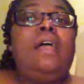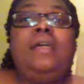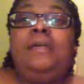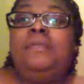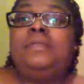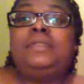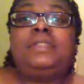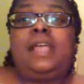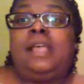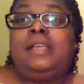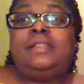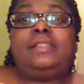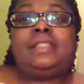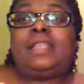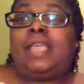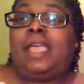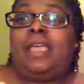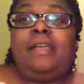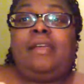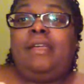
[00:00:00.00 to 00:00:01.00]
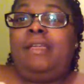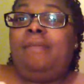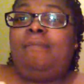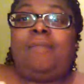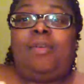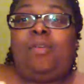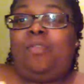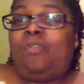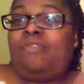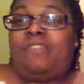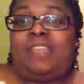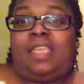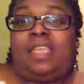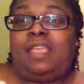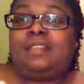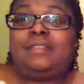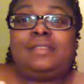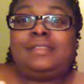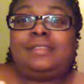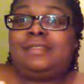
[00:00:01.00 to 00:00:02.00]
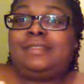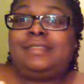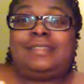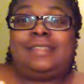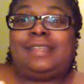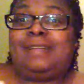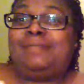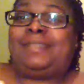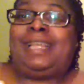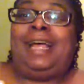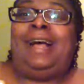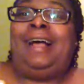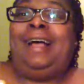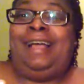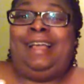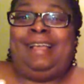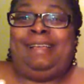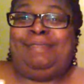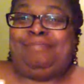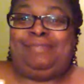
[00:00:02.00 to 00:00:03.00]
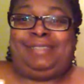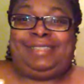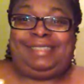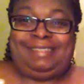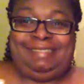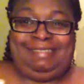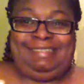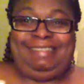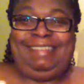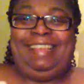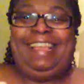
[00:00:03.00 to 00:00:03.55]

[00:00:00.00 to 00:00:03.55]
it was like scary movies. Sometimes